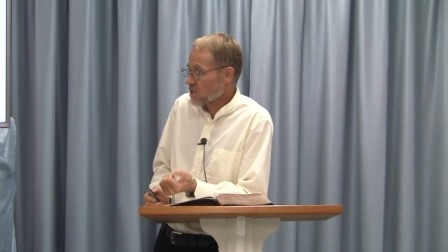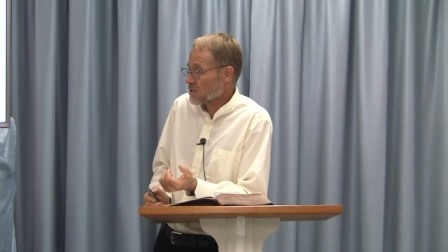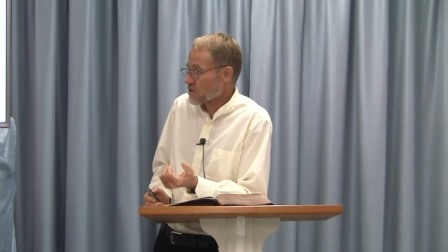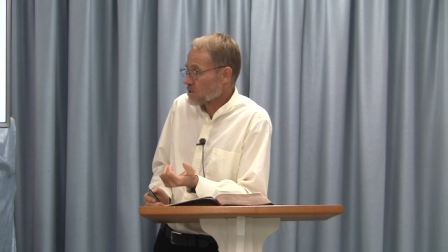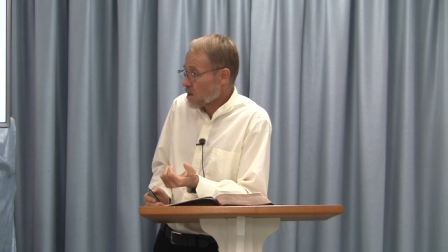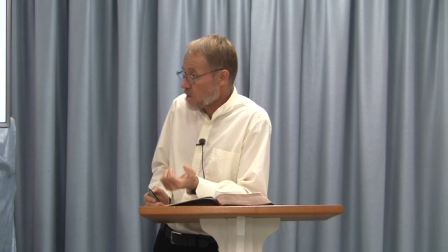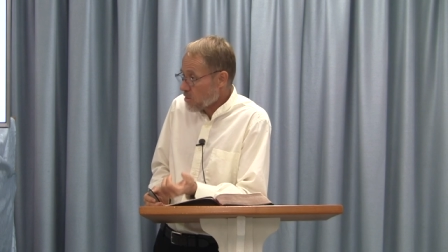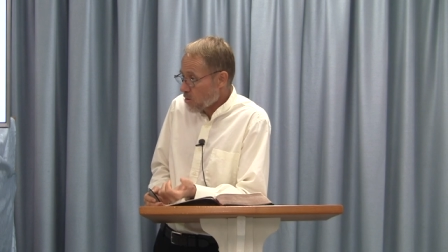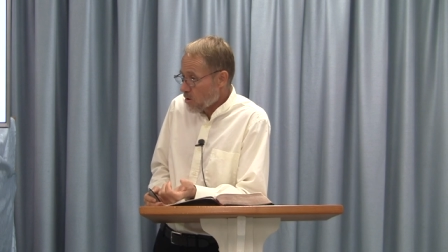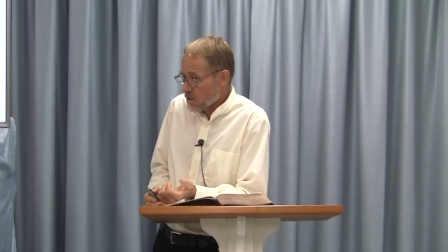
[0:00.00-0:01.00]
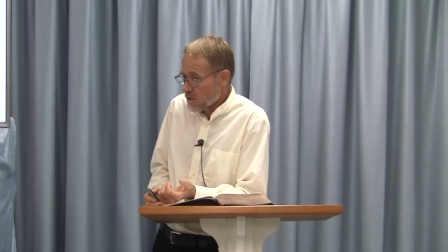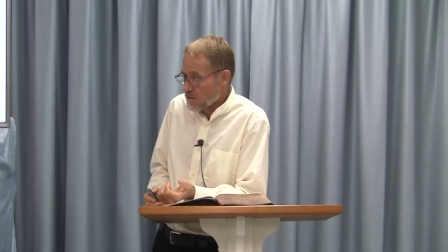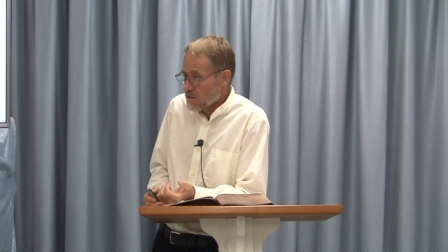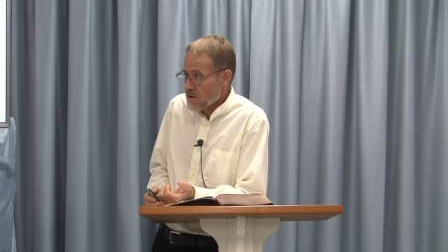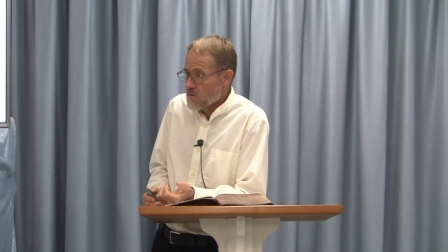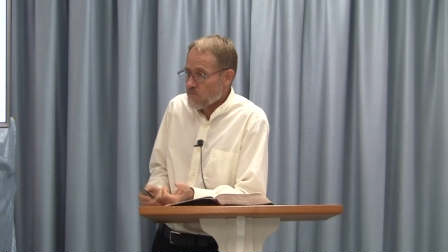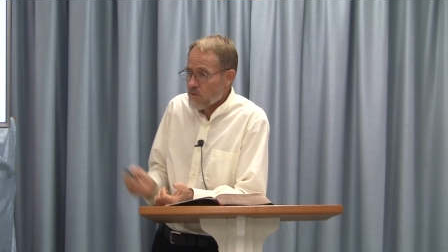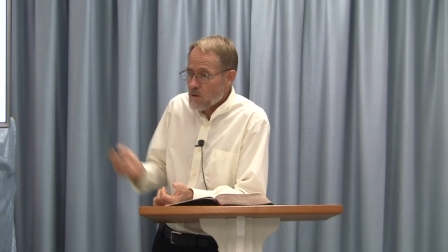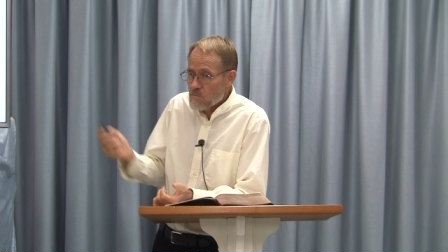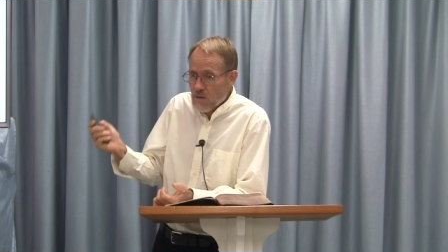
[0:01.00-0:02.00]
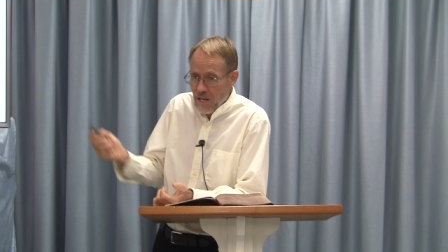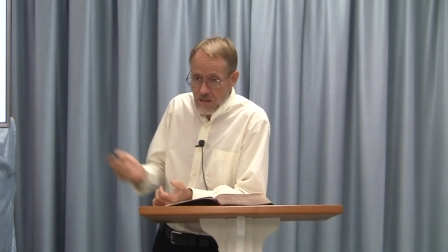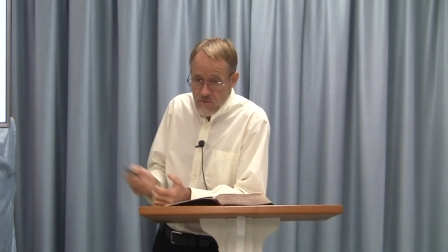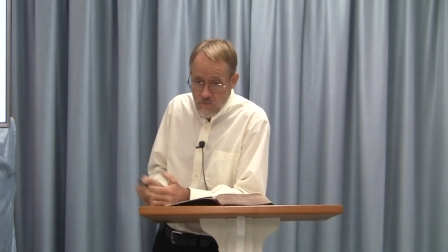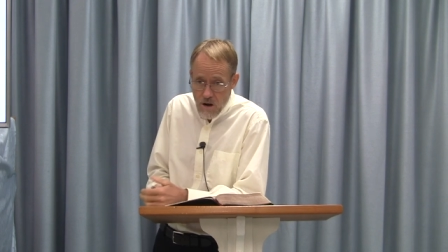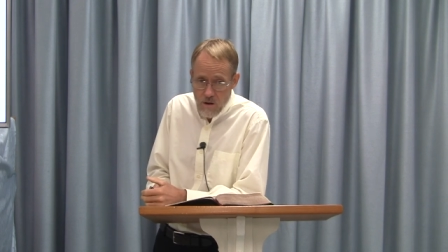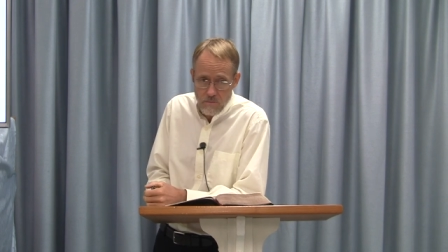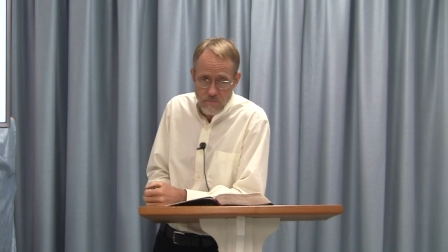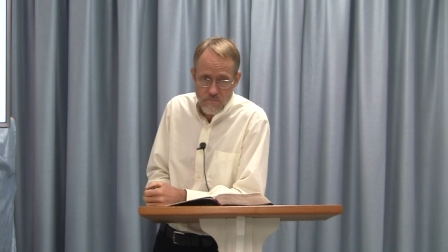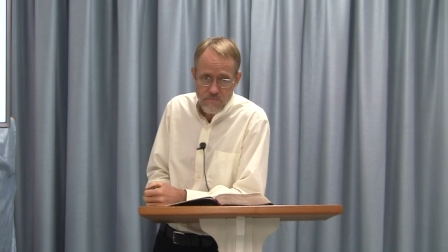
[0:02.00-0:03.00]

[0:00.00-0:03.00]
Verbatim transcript: its authority from pagan Rome.